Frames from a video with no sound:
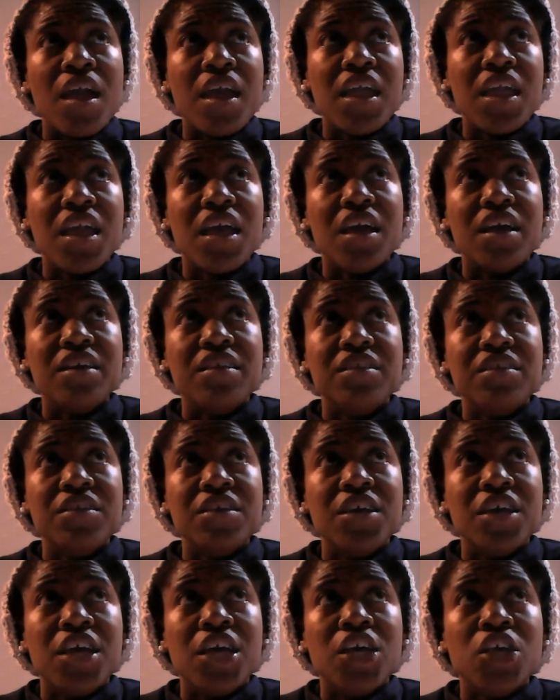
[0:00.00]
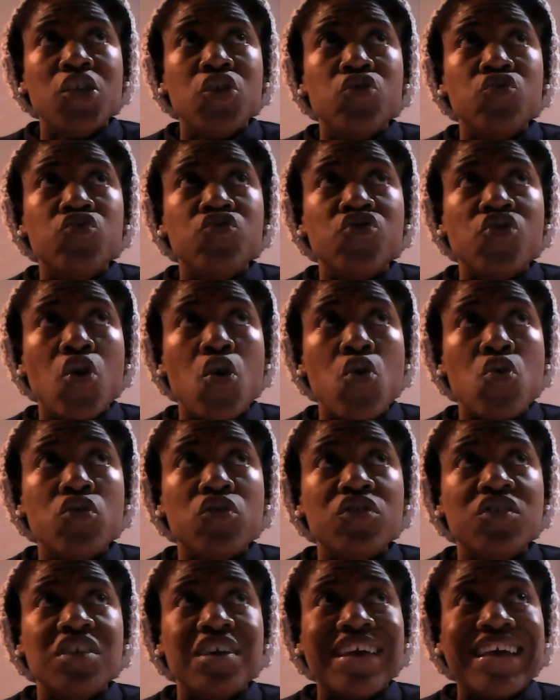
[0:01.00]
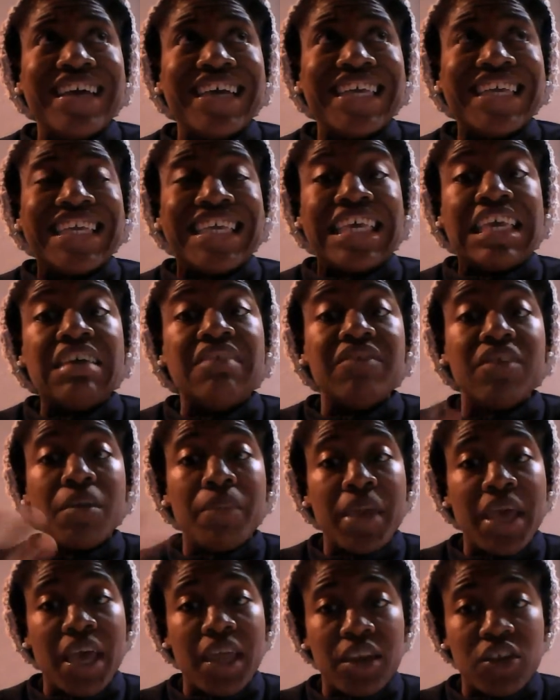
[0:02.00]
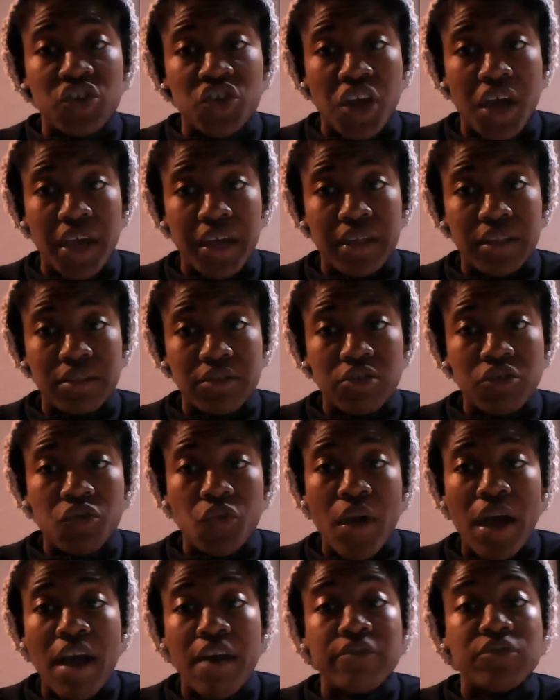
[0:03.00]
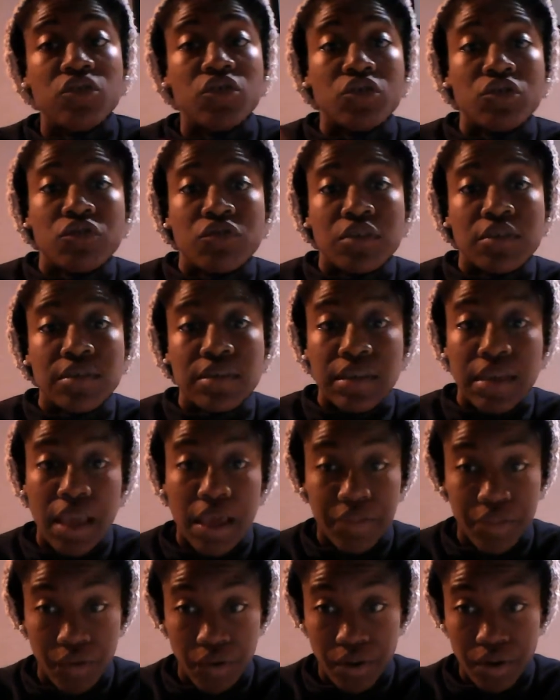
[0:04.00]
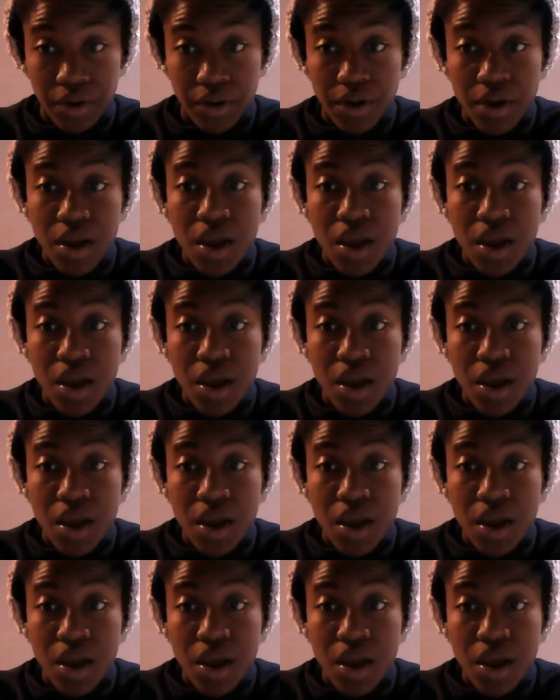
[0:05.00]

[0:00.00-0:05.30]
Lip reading: And you don't give a man a child. You have children together